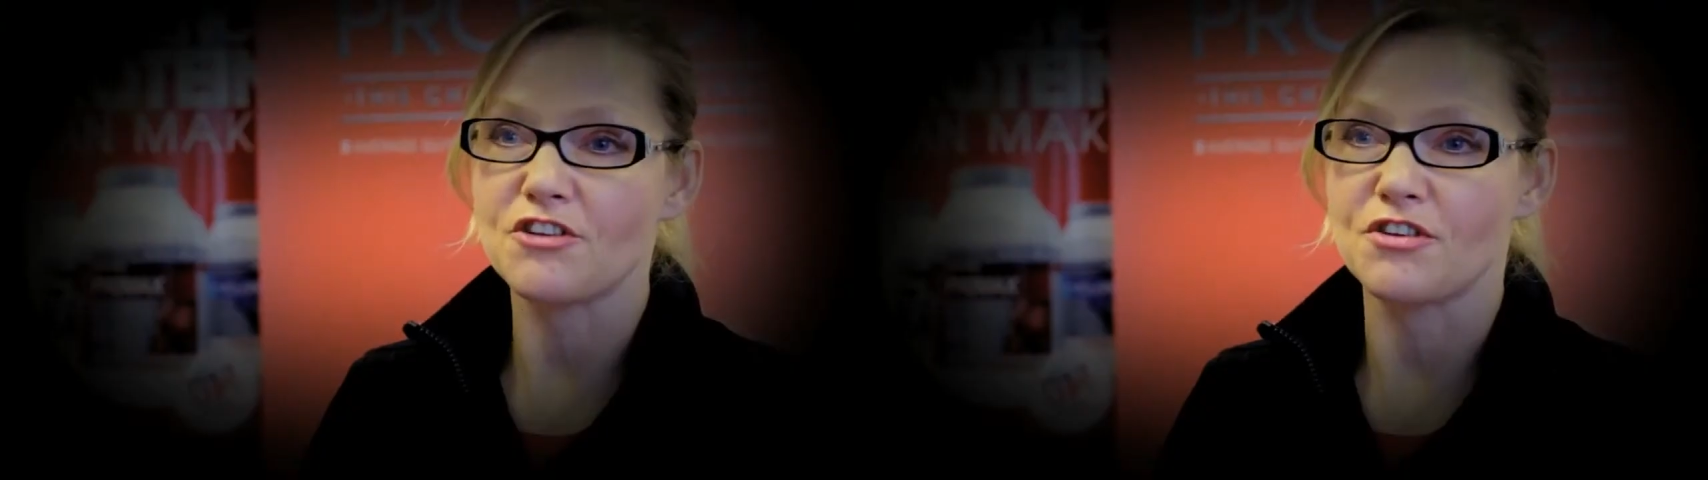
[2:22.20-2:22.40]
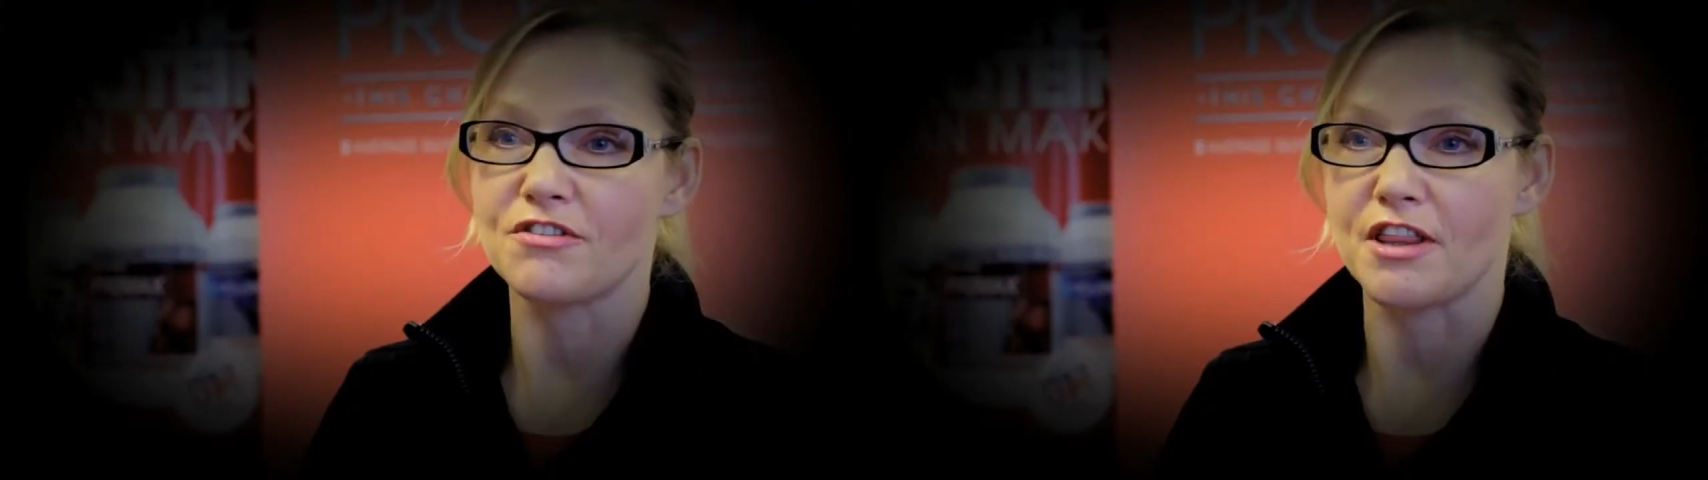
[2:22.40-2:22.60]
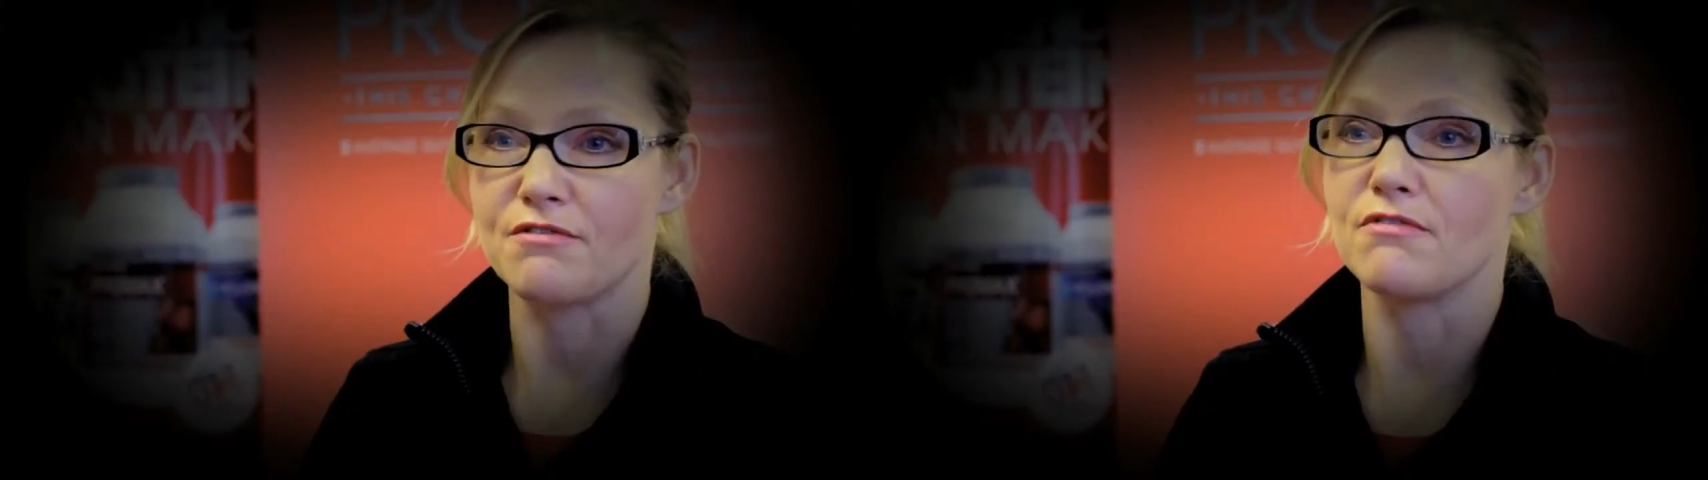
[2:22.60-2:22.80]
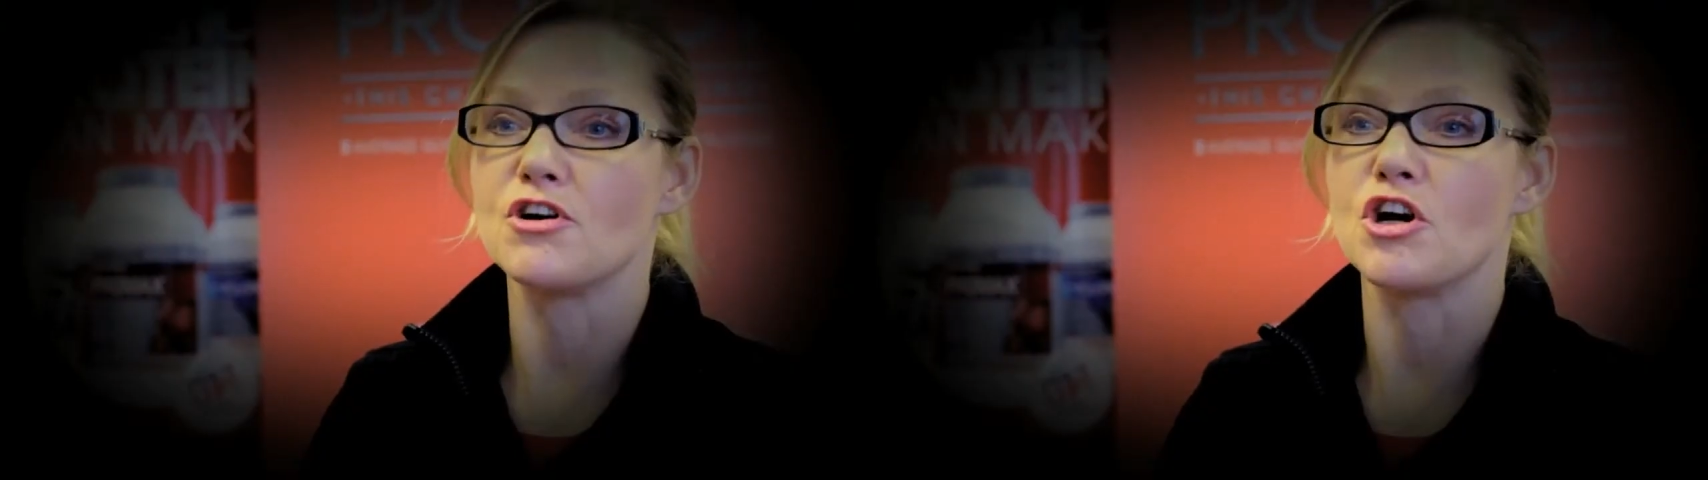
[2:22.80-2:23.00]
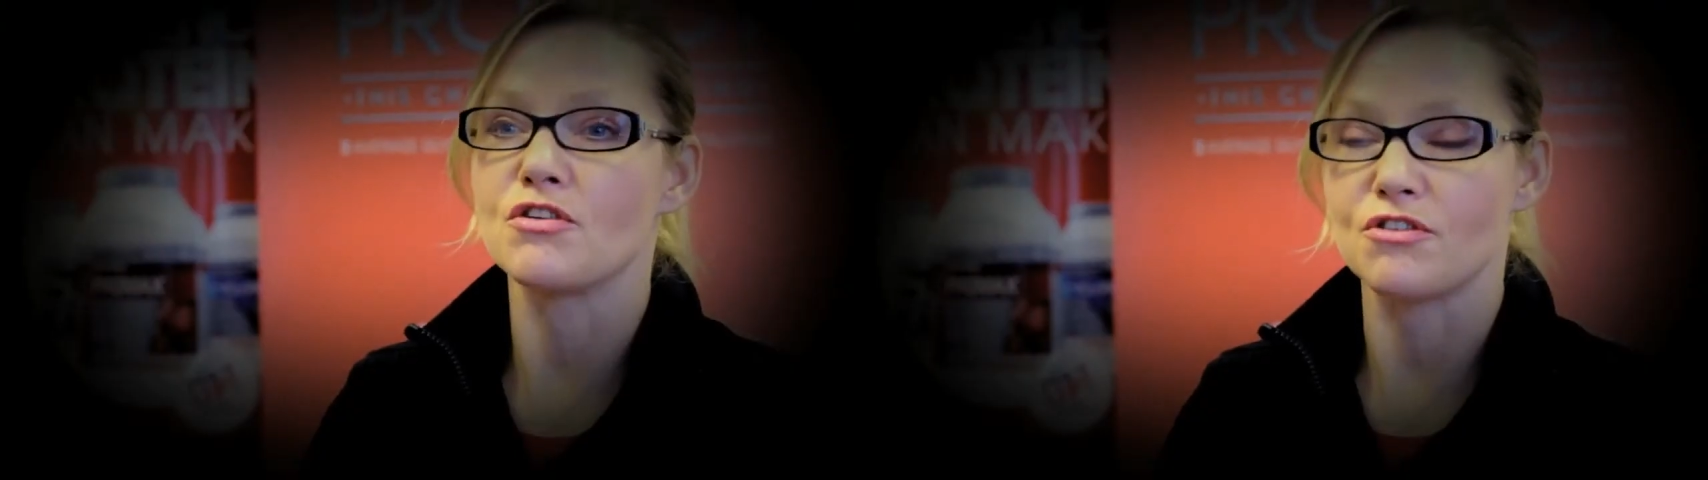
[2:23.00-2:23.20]
I'd actually say the
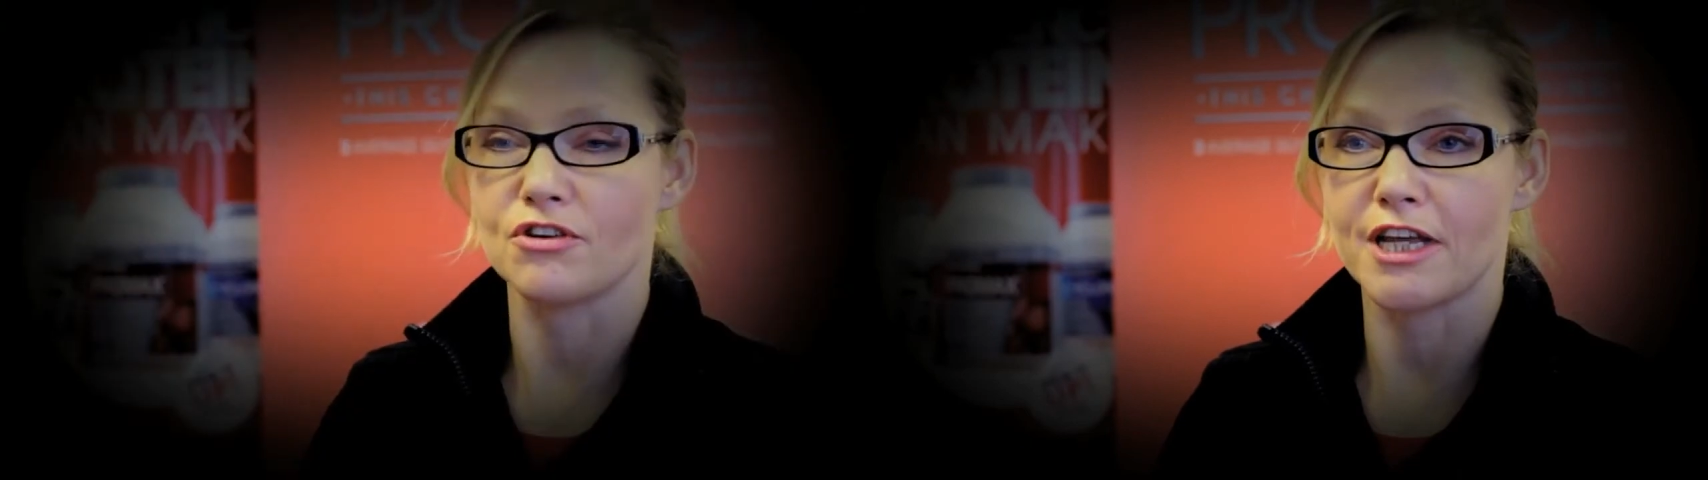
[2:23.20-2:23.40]
reverse,